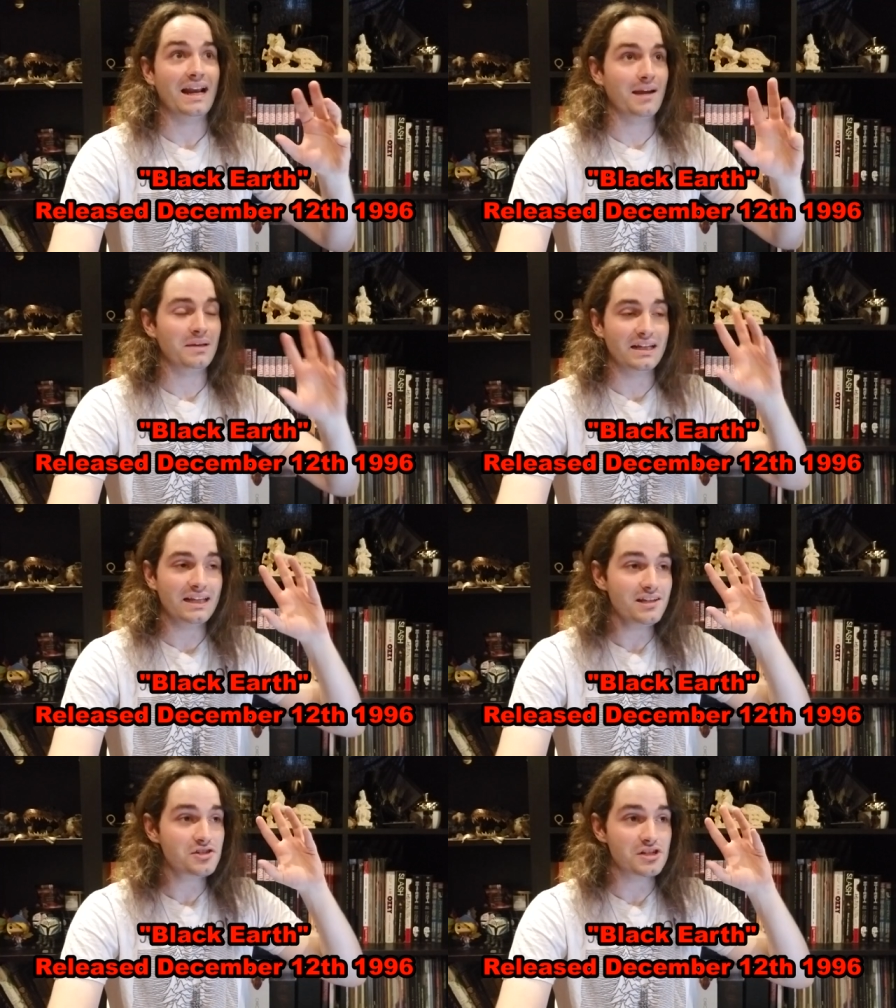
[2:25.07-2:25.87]
I mean,
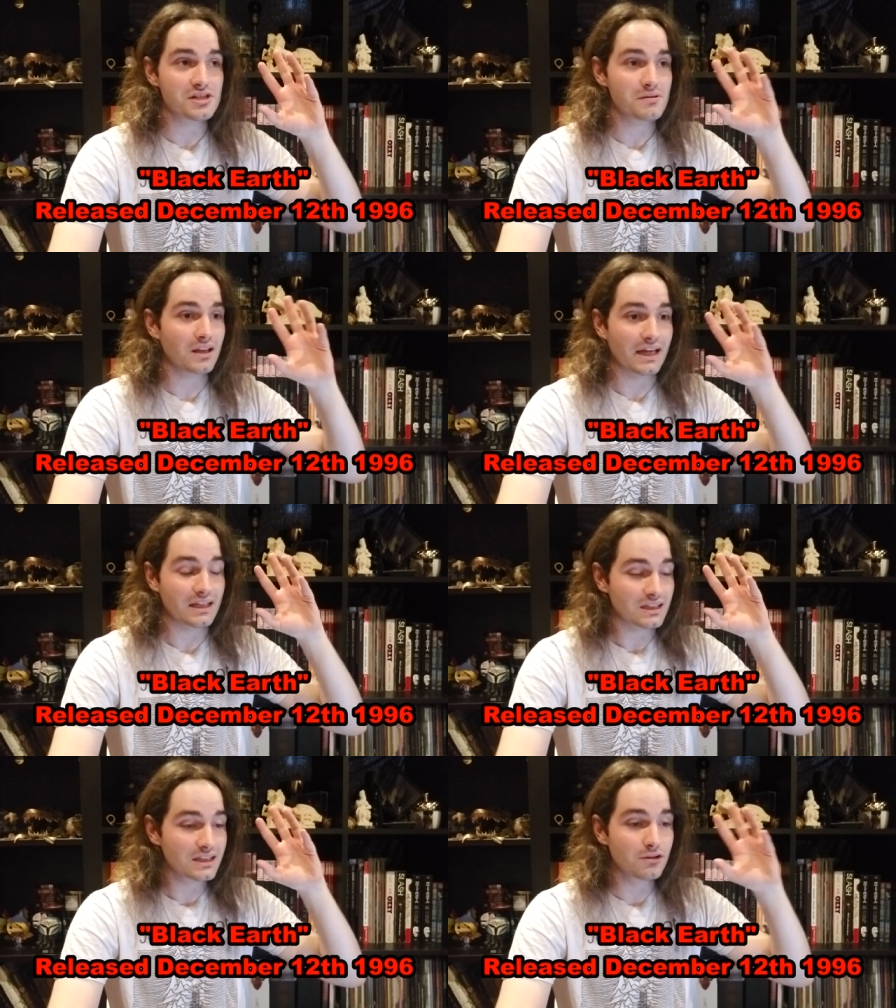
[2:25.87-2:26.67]
he's just like
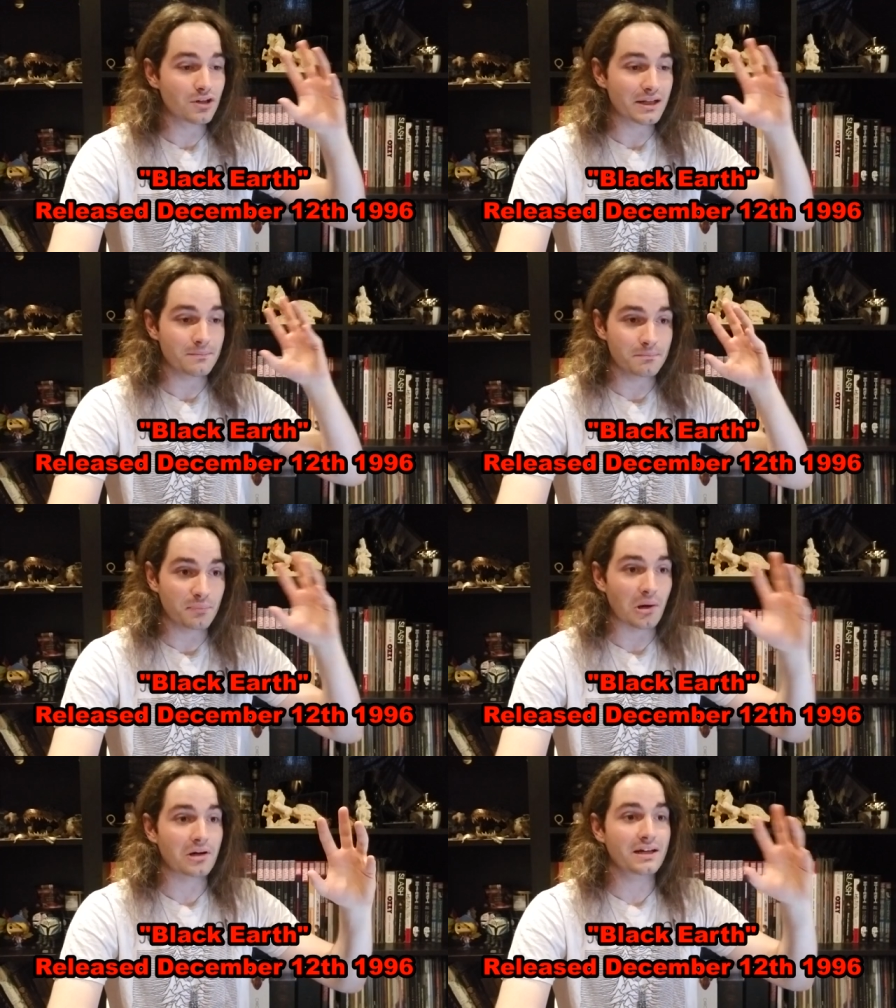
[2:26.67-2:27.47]
literally
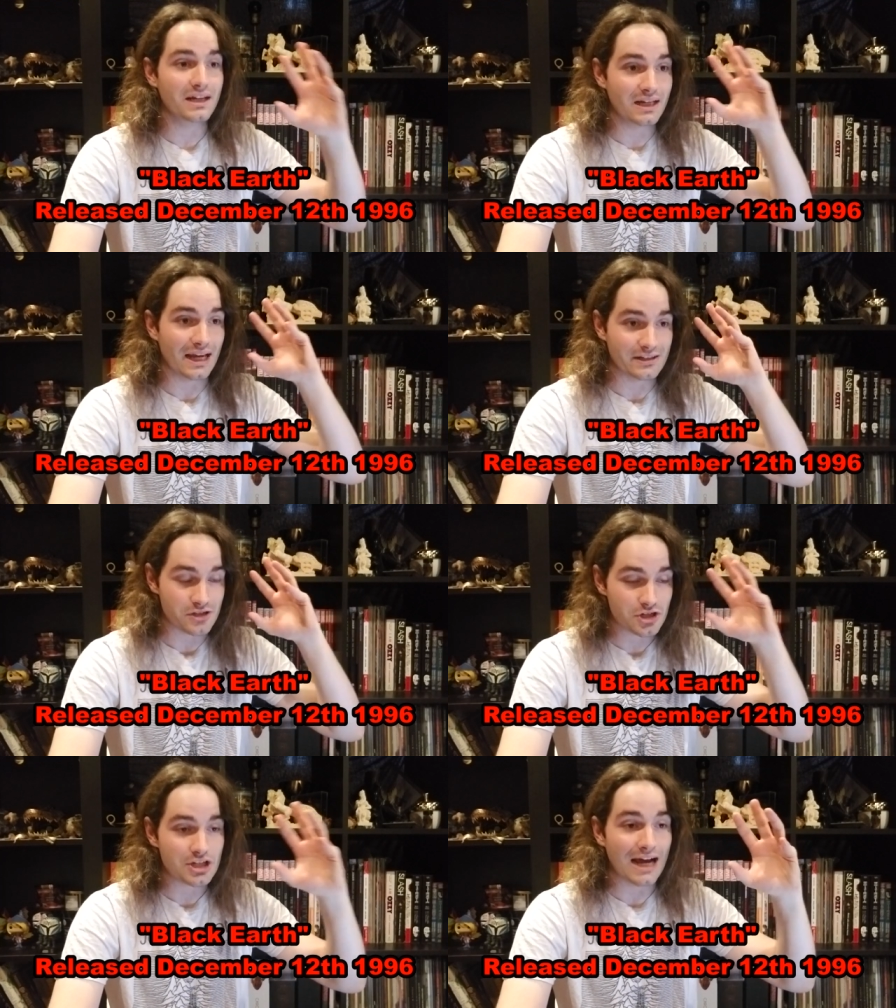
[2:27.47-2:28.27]
barking and
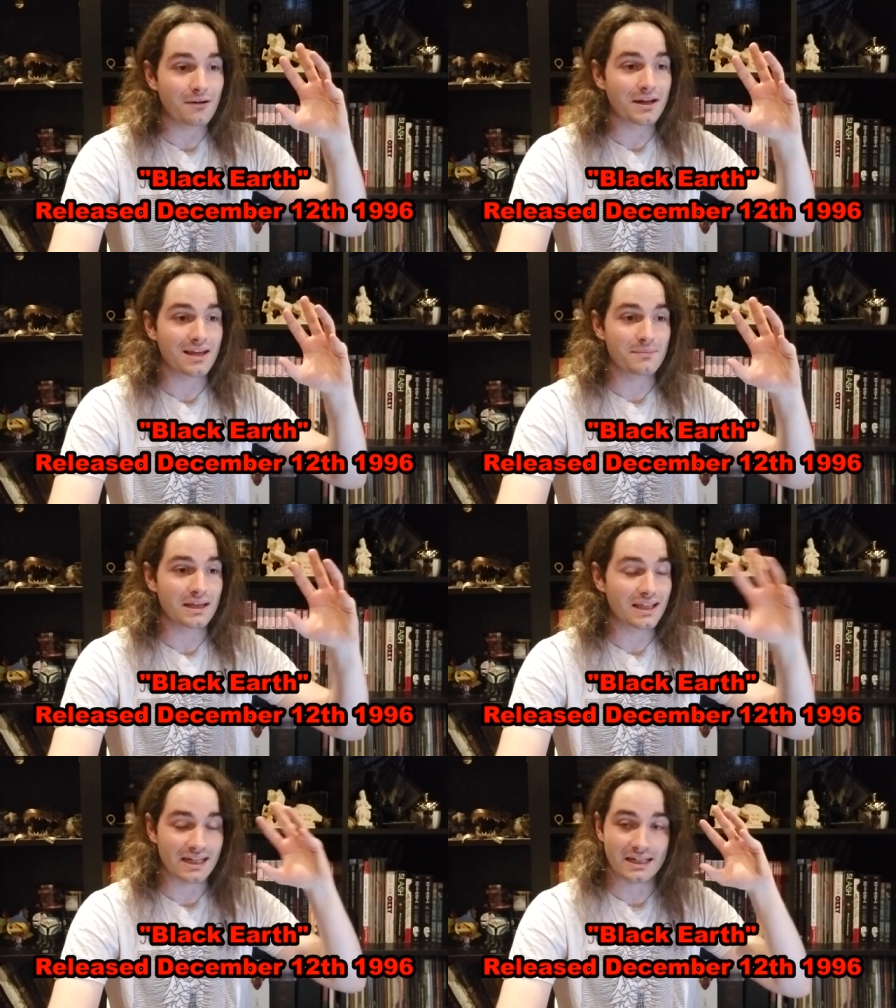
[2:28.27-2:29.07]
shouting at me
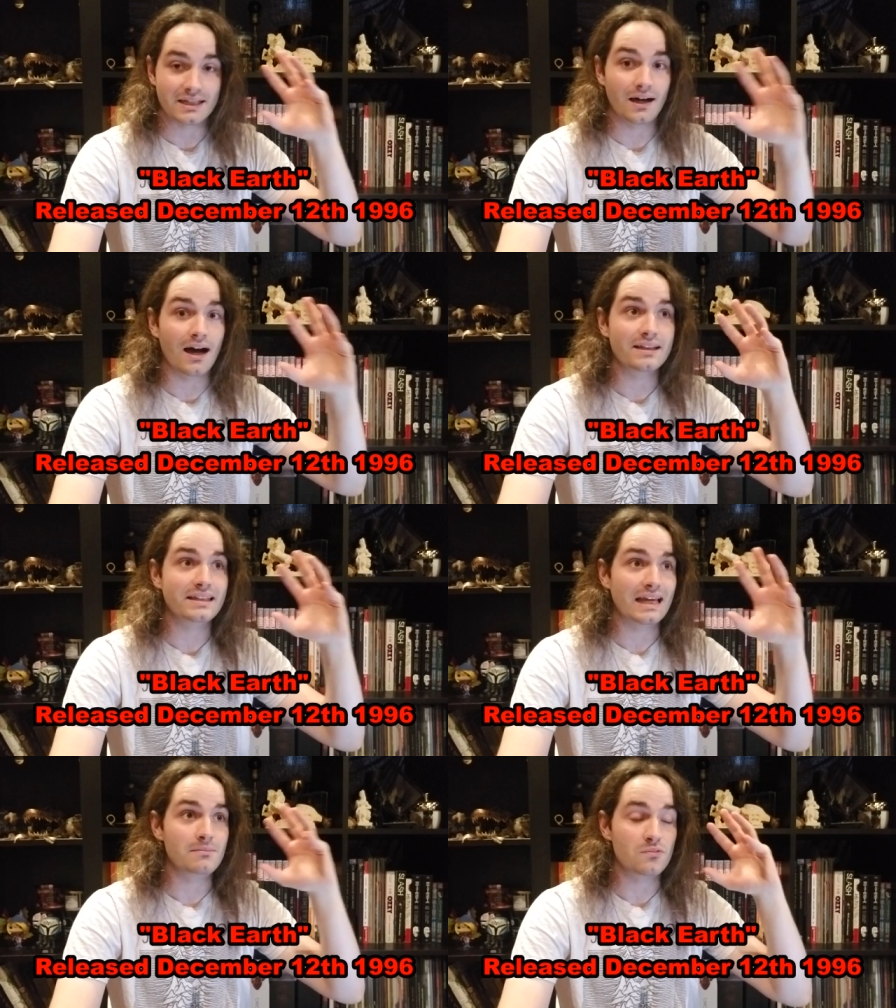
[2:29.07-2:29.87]
like a
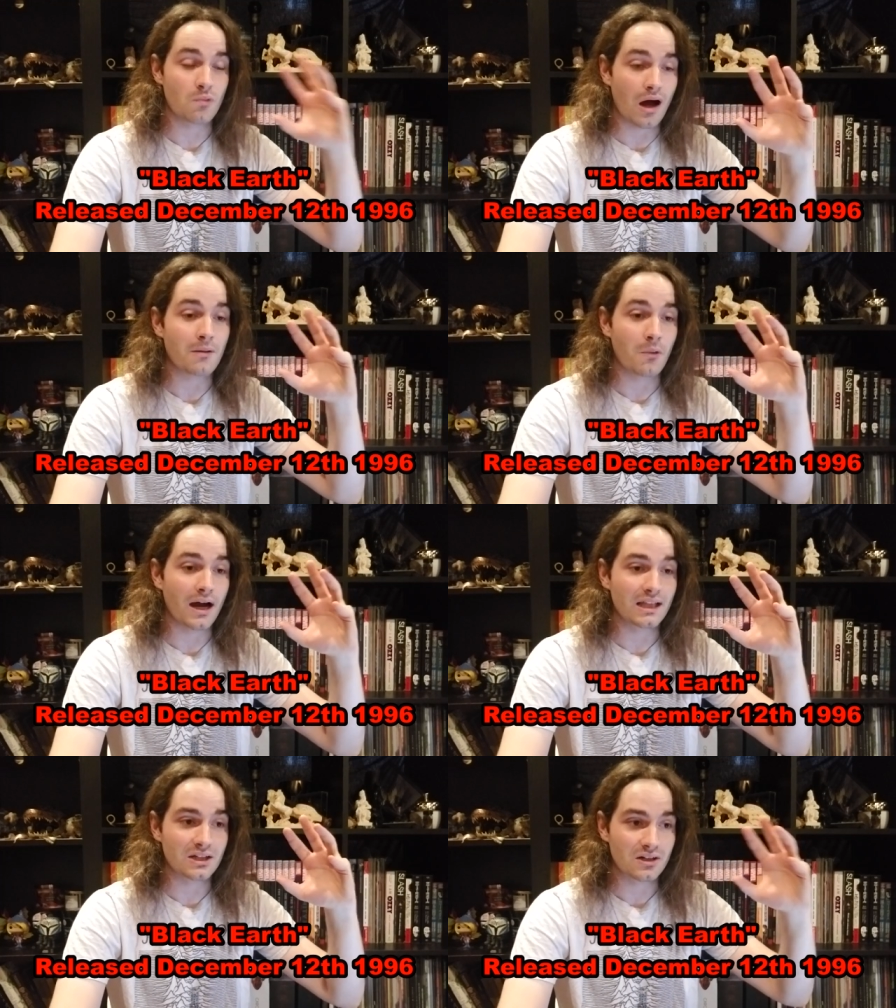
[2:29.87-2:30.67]
goddamn
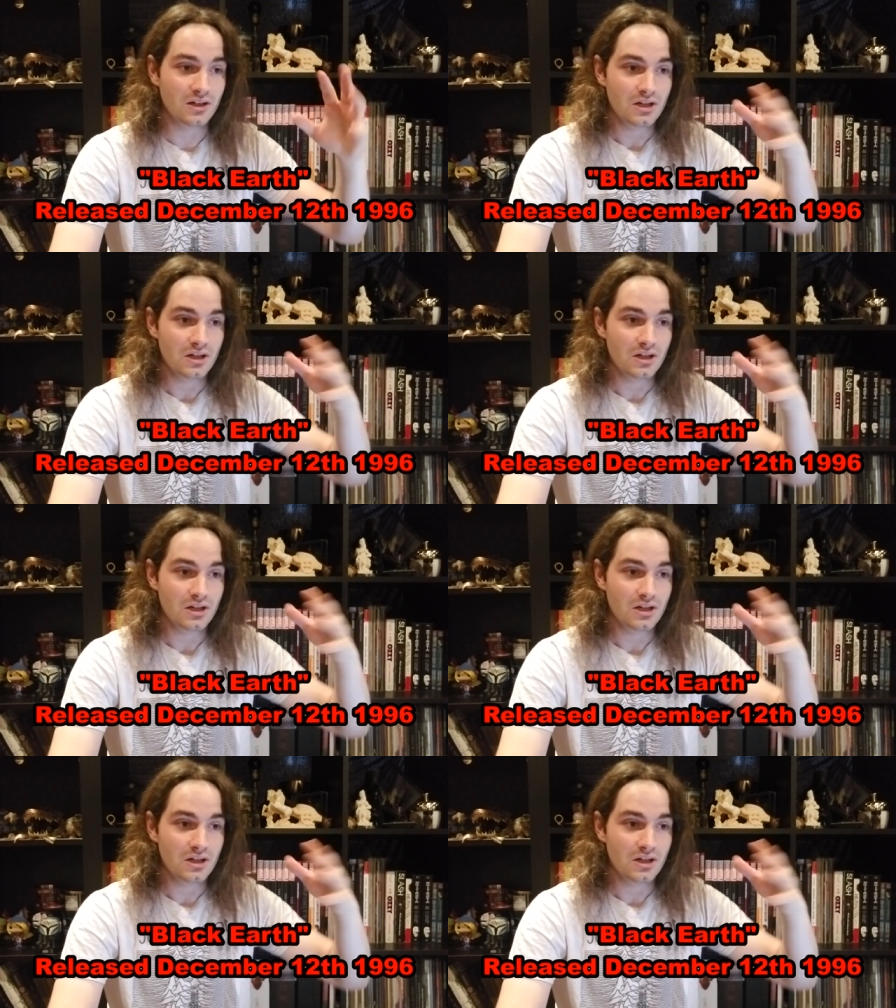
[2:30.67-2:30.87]
Rottweiler